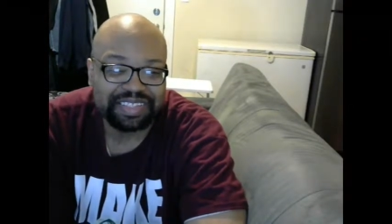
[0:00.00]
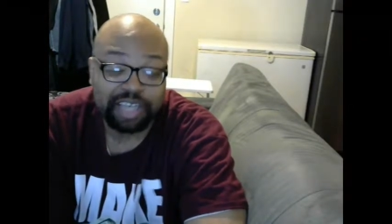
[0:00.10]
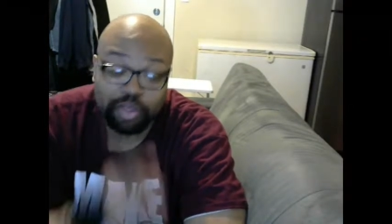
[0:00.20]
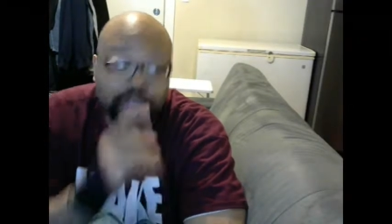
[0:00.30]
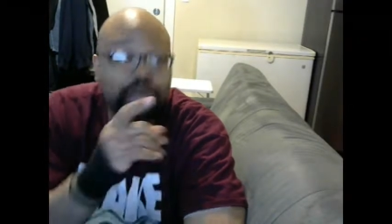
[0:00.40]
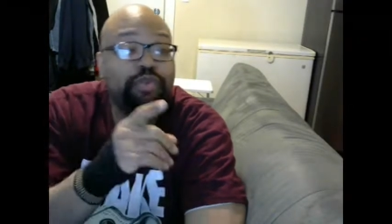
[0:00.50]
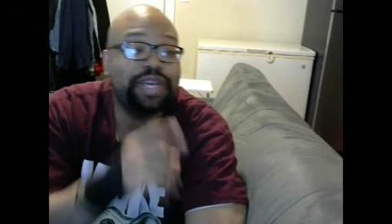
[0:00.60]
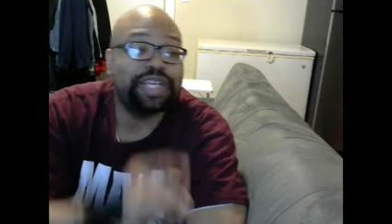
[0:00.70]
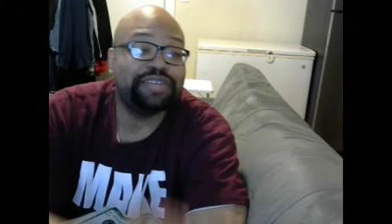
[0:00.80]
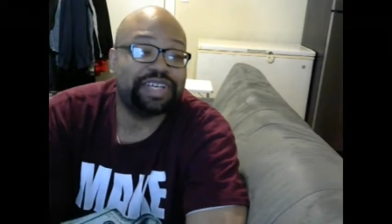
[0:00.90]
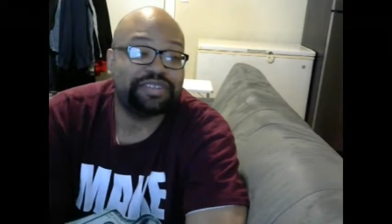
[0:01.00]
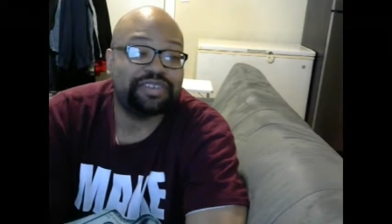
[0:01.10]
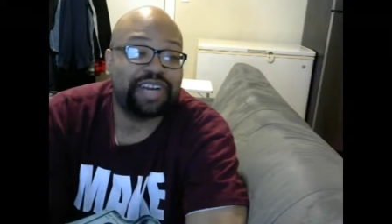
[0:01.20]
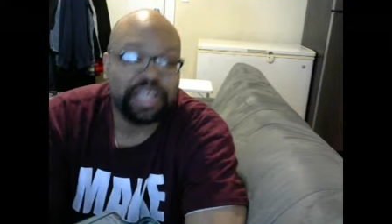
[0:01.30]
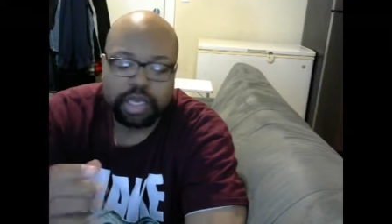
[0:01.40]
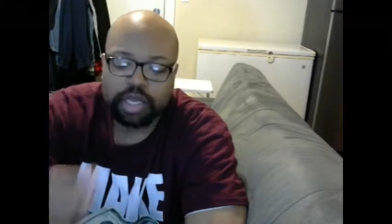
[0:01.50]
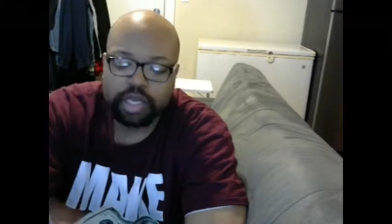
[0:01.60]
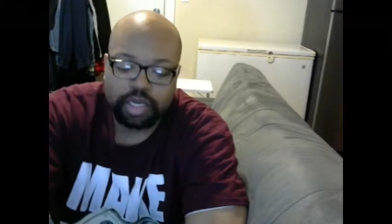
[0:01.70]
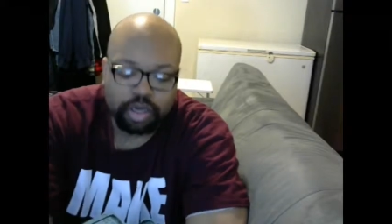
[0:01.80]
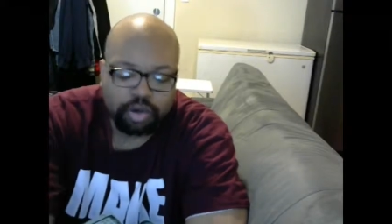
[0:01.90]
Although that would be interesting, right?
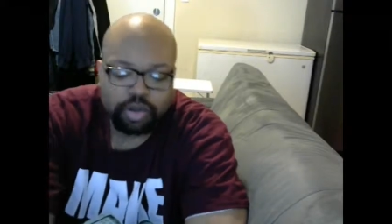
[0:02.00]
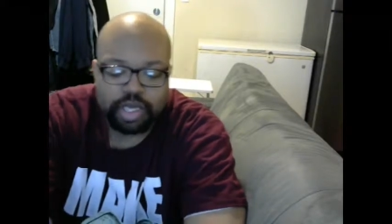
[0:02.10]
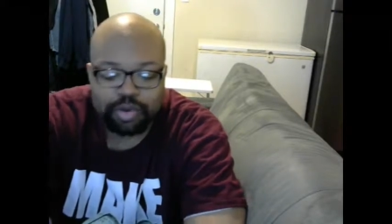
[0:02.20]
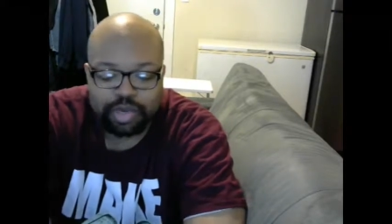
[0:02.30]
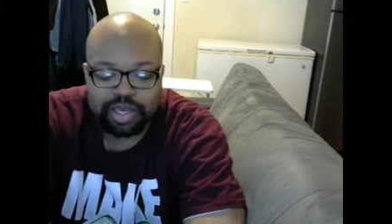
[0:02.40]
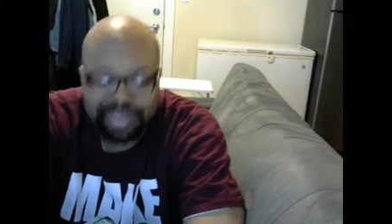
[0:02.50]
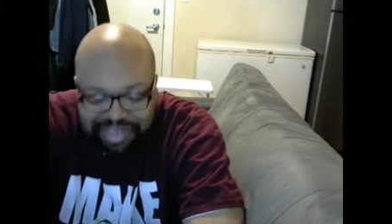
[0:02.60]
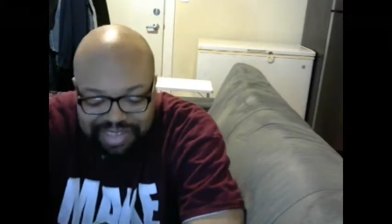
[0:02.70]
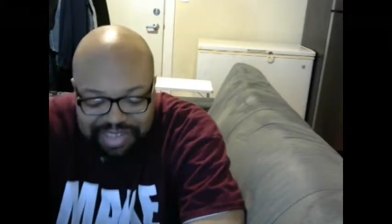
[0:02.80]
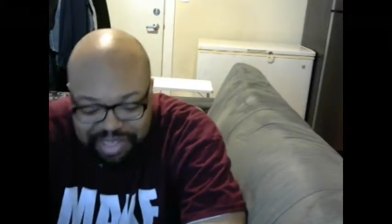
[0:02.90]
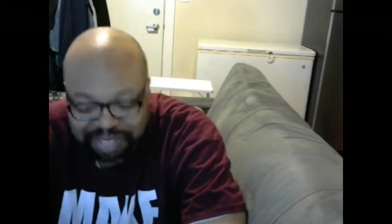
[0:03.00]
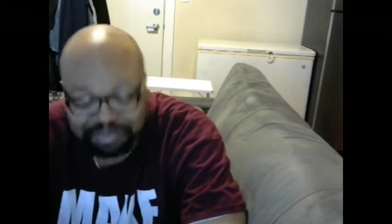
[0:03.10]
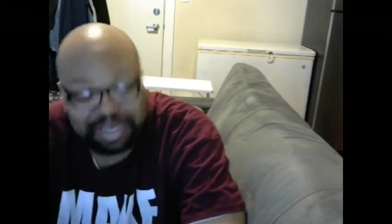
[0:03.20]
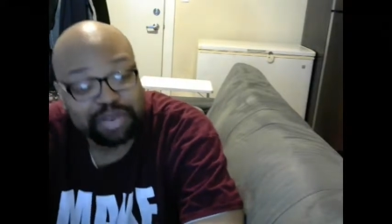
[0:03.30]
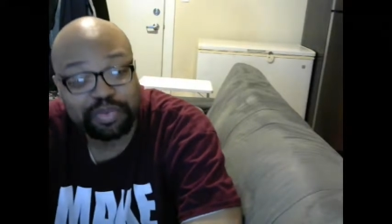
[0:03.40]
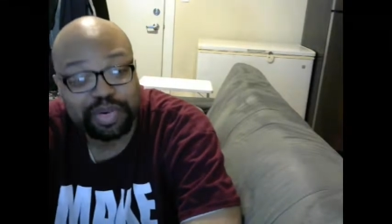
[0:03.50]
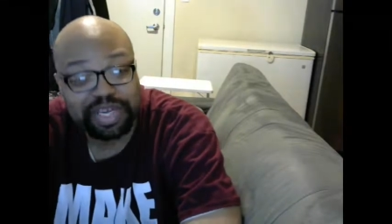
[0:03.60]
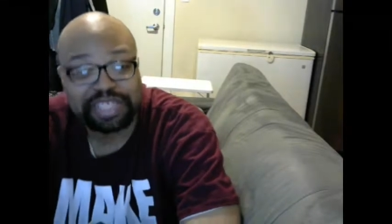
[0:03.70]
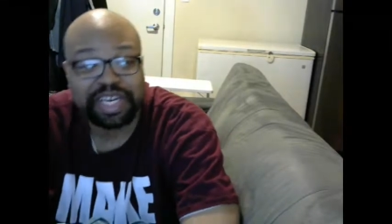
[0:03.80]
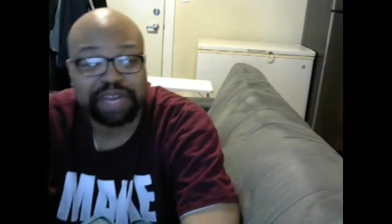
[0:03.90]
You know, he somebody would win
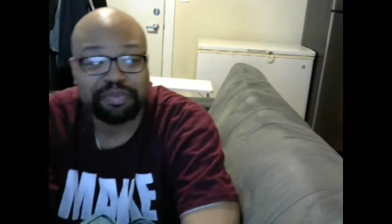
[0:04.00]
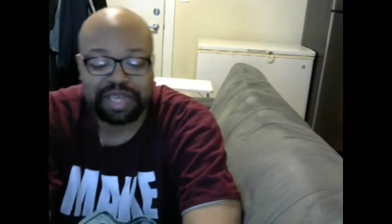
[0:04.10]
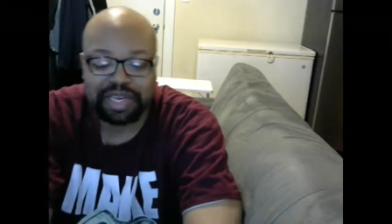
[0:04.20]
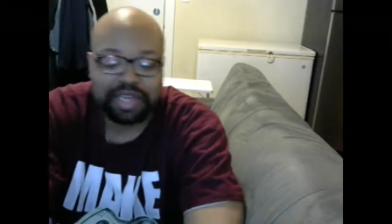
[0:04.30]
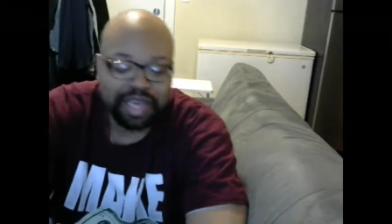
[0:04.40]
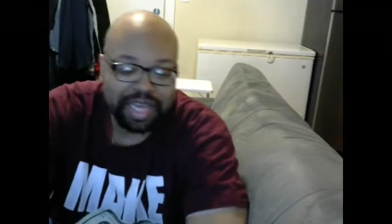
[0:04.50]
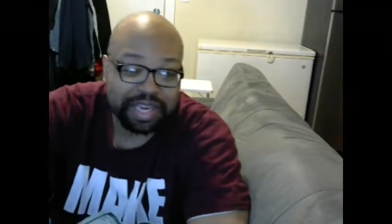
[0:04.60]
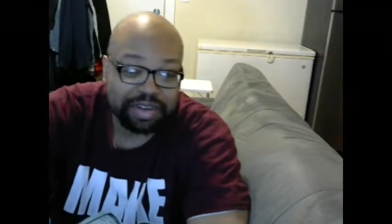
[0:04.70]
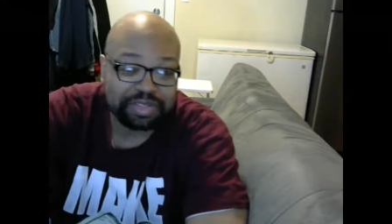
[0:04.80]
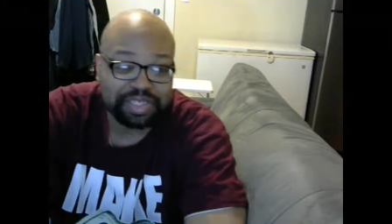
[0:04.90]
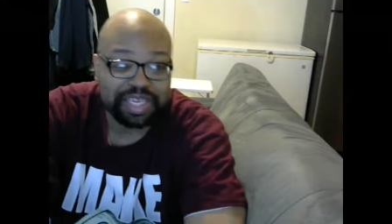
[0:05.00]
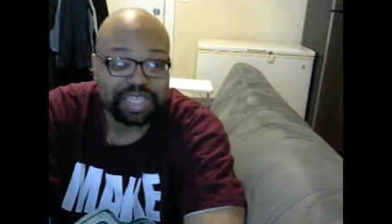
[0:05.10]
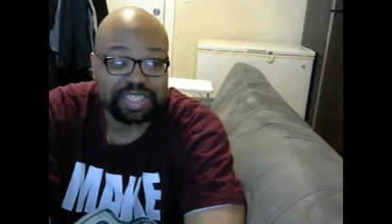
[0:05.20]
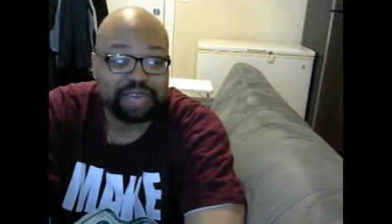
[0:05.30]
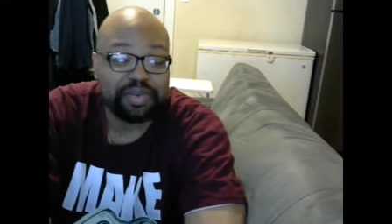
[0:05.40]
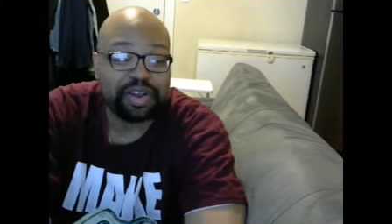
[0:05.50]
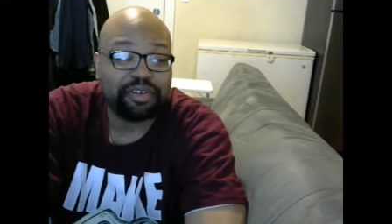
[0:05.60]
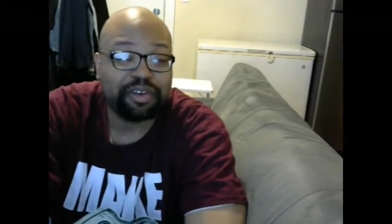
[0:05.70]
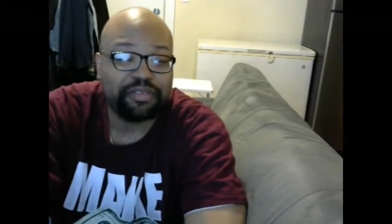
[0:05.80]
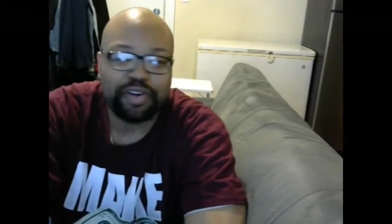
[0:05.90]
a champion at on like January
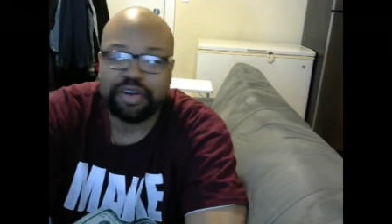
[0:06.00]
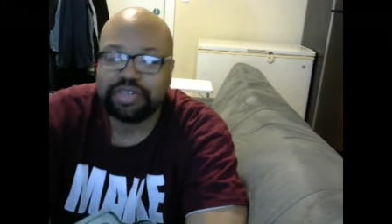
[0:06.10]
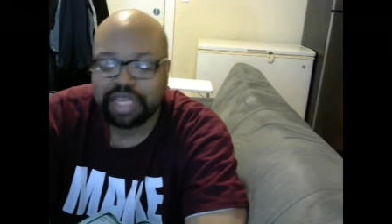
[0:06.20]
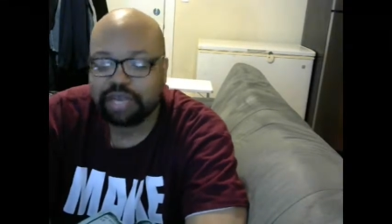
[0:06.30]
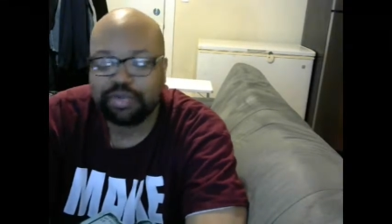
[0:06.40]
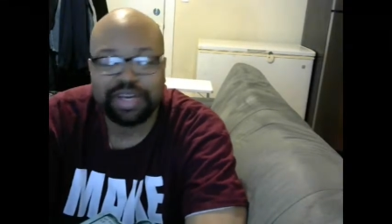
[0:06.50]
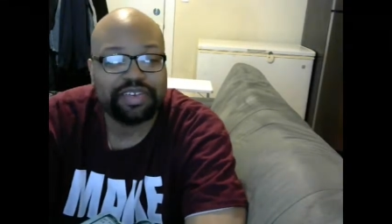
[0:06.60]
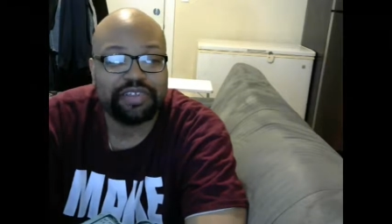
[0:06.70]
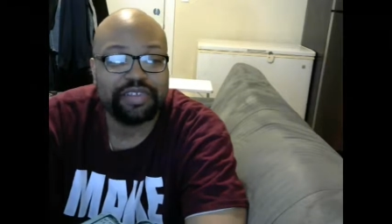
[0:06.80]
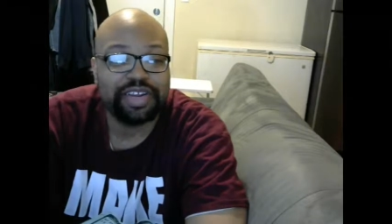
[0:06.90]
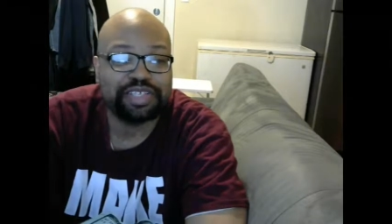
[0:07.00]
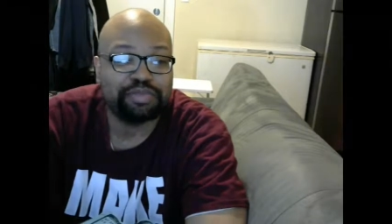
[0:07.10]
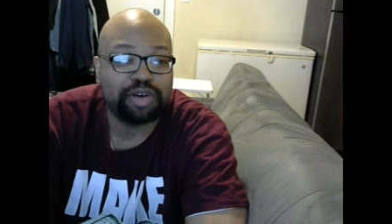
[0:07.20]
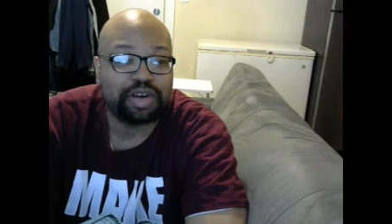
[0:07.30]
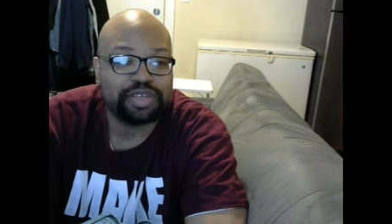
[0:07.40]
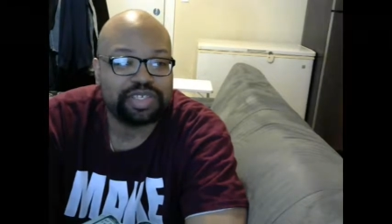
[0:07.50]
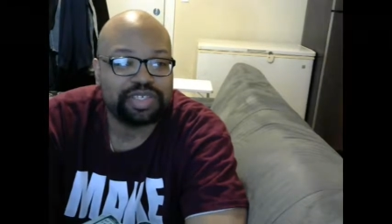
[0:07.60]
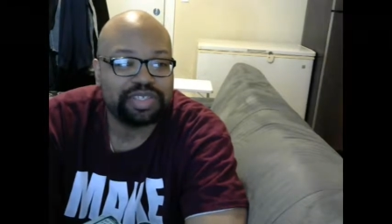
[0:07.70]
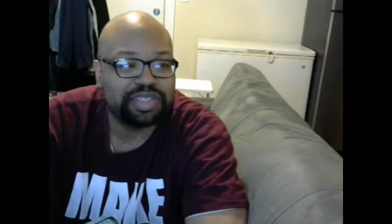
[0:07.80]
thirty first, and they wouldn't have to defend it to March.